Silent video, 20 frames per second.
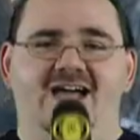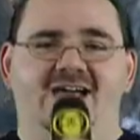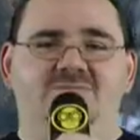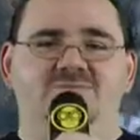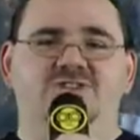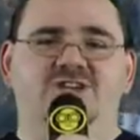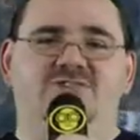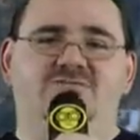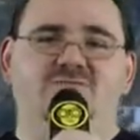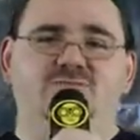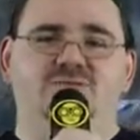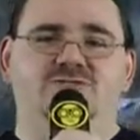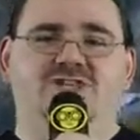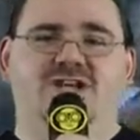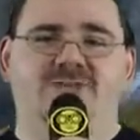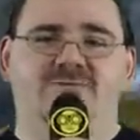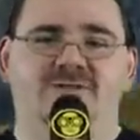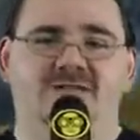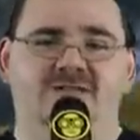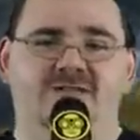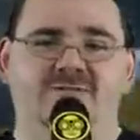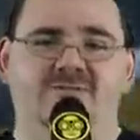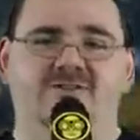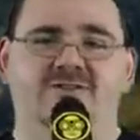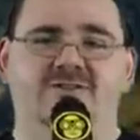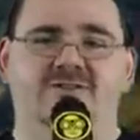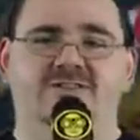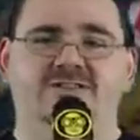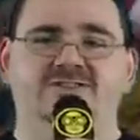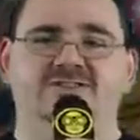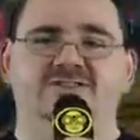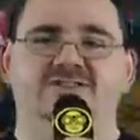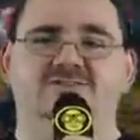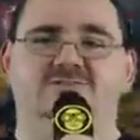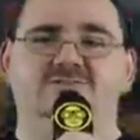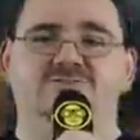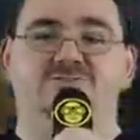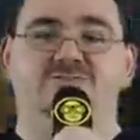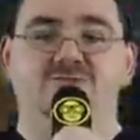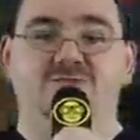Hi, I'm Jeff from Atomic Gamer, and this is a
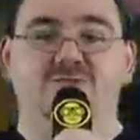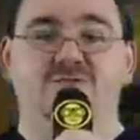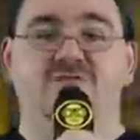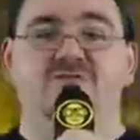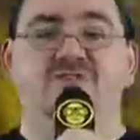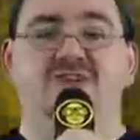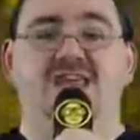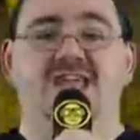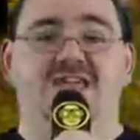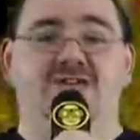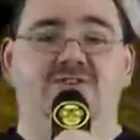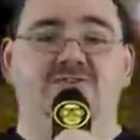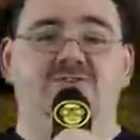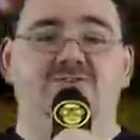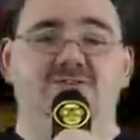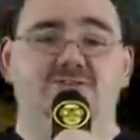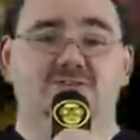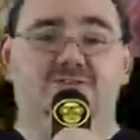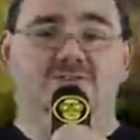review of Nailed.